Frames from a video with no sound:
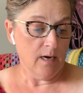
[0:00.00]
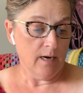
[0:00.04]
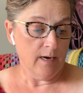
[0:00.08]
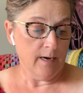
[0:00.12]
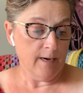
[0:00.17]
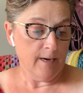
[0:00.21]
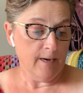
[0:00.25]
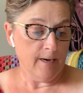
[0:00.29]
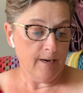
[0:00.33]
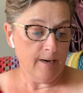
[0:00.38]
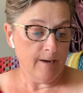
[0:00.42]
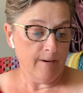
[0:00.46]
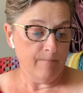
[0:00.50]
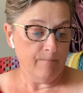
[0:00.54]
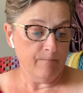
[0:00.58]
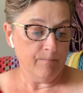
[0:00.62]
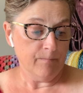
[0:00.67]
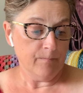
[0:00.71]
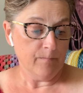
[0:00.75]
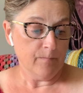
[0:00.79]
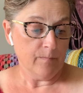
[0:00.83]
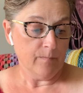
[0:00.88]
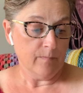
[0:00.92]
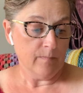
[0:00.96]
Um,
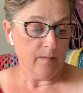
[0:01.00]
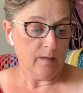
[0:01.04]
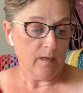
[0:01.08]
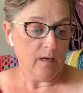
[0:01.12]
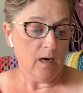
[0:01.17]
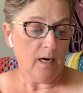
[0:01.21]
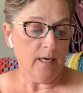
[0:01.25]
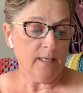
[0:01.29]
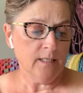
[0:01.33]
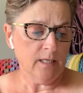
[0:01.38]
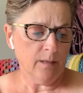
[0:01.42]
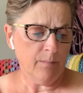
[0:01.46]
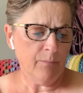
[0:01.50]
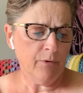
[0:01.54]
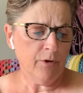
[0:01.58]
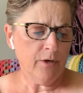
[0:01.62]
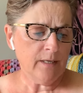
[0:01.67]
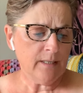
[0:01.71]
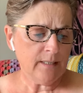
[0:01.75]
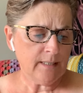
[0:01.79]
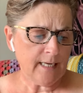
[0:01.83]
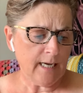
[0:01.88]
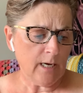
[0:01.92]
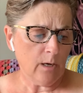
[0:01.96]
I did put
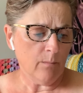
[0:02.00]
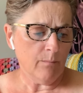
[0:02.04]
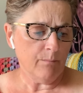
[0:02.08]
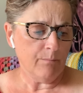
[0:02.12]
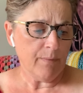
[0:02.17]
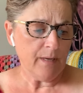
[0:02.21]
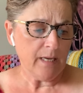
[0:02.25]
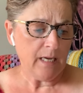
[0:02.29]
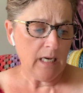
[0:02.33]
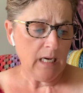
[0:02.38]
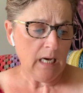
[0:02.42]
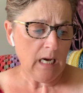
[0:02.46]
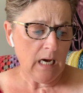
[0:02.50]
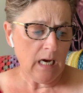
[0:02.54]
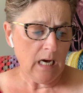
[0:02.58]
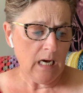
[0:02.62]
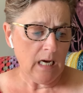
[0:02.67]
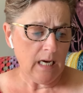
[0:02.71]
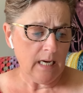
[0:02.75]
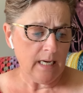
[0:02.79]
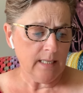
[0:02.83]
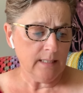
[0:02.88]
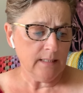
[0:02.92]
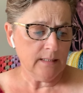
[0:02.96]
it down
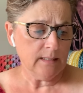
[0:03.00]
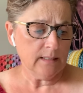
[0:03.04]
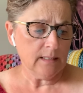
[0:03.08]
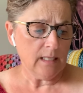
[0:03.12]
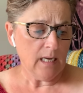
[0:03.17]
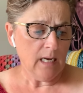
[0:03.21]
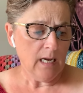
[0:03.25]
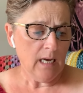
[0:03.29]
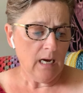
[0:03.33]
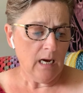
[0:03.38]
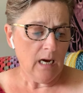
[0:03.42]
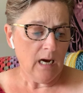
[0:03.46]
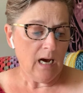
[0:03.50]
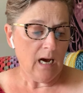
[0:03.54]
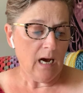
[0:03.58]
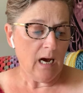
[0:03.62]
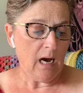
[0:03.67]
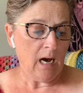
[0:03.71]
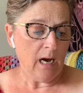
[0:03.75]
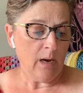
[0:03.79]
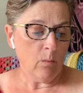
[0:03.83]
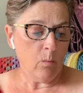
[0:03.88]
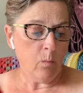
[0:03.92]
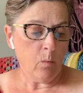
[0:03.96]
because
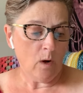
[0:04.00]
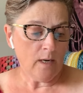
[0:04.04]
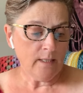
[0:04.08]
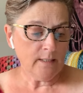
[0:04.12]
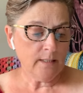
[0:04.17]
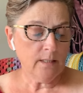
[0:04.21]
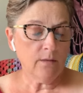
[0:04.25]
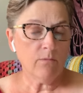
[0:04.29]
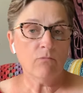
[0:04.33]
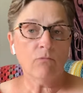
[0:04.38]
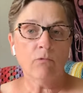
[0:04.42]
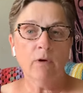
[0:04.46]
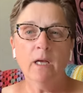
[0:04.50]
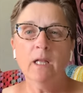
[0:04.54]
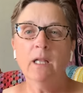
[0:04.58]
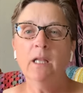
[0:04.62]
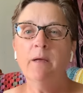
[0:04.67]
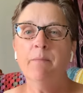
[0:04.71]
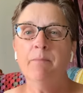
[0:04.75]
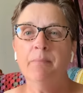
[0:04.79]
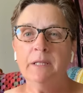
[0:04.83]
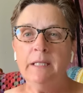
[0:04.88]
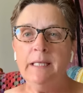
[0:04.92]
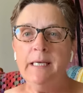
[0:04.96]
I wasn't really
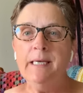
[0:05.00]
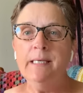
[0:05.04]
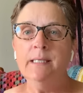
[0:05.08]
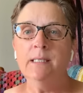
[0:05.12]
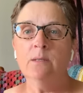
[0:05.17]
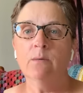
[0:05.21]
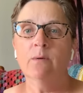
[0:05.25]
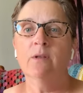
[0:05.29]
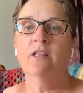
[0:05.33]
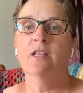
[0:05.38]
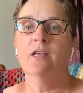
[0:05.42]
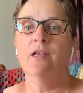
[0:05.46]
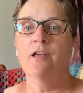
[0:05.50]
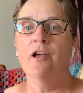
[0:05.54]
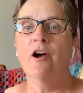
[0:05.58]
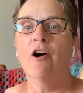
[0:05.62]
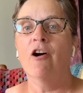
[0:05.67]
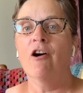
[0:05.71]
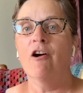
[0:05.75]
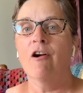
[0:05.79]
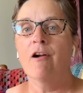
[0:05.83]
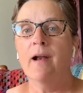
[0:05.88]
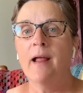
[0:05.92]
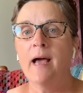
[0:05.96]
pleased with the
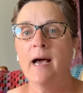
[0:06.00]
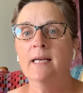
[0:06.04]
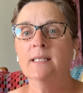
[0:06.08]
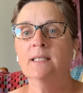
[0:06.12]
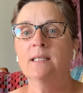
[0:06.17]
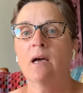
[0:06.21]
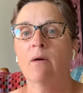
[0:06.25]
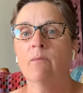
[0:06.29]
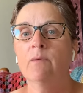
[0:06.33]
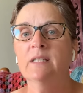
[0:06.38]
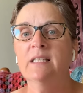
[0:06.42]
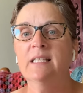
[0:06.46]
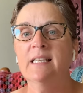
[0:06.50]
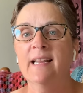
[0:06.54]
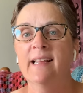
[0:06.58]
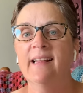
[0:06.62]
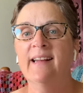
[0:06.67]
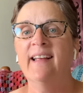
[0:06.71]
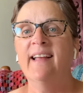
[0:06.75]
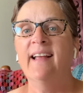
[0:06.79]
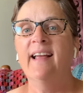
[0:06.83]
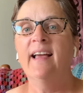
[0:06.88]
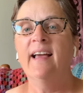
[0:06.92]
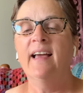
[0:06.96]
yarn as I was
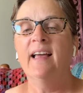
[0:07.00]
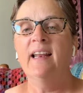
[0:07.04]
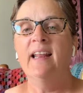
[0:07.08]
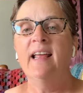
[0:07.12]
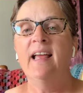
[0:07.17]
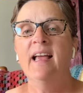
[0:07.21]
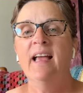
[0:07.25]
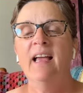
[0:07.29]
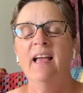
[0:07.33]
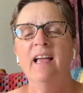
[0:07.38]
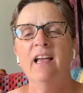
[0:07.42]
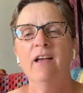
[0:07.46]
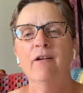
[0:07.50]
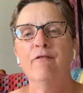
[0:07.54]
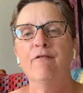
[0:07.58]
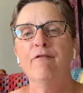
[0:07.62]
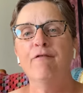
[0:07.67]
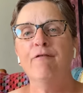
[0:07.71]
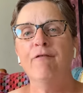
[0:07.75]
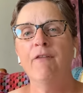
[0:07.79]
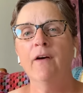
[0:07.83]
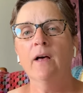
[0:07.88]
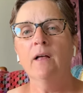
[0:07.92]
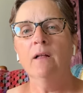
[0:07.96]
knitting it. It
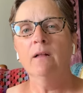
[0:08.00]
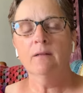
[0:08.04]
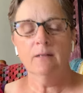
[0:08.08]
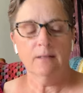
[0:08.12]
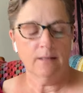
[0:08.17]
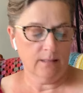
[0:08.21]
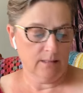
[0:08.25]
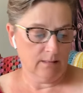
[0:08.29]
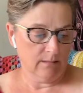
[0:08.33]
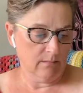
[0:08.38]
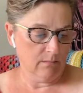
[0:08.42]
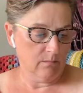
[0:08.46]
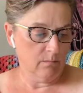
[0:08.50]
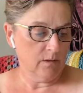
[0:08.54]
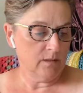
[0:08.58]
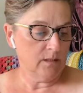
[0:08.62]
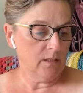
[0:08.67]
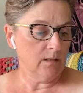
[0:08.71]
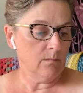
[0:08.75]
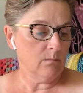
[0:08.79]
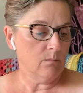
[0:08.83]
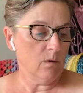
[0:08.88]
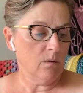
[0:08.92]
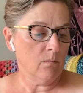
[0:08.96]
felt, what
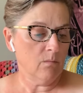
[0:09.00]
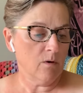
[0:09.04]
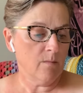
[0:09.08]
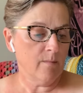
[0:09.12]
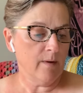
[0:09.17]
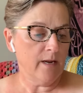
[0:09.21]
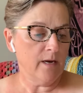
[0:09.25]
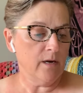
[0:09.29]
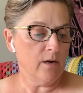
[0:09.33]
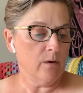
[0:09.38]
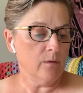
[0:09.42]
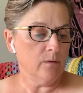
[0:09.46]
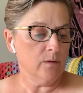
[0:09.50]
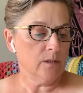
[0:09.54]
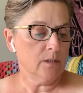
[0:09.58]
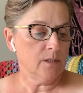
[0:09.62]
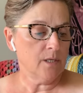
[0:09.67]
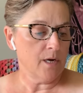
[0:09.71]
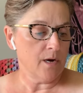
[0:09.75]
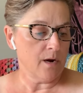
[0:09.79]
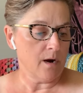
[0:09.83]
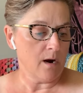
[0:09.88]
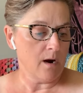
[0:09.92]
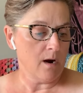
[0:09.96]
did, what were my notes
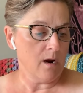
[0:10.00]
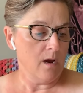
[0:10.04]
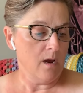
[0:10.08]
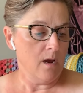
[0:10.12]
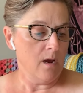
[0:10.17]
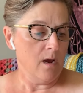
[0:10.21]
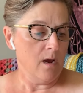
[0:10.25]
here?